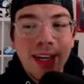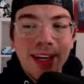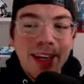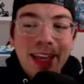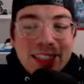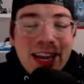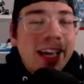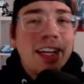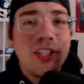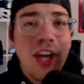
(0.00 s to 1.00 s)
That's not
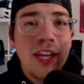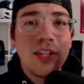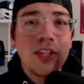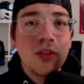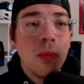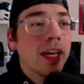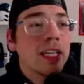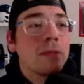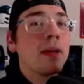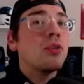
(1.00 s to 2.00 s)
going to change this week,
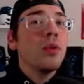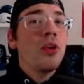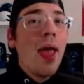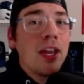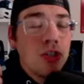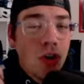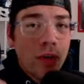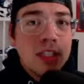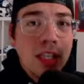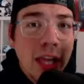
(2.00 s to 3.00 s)
especially when you add
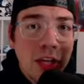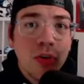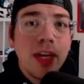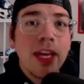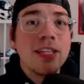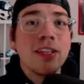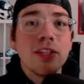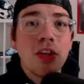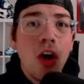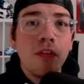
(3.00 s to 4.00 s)
Jarvis Landry into
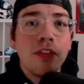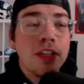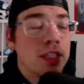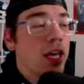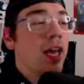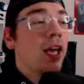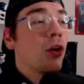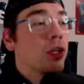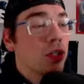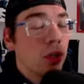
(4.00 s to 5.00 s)
this offense,
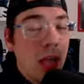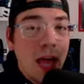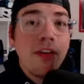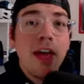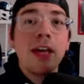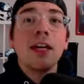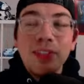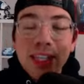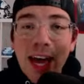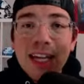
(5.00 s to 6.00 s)
Chris Olave.
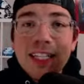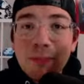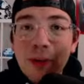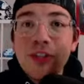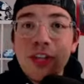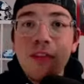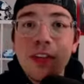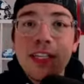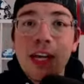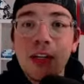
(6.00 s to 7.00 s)
You got to spread your
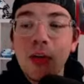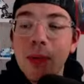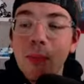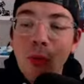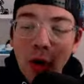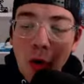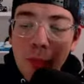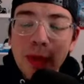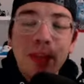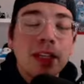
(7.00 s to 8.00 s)
defense out a little bit more,
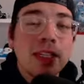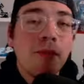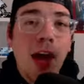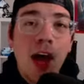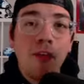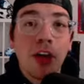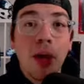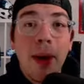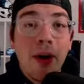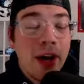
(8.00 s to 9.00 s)
opening things up for Alvin Kamara.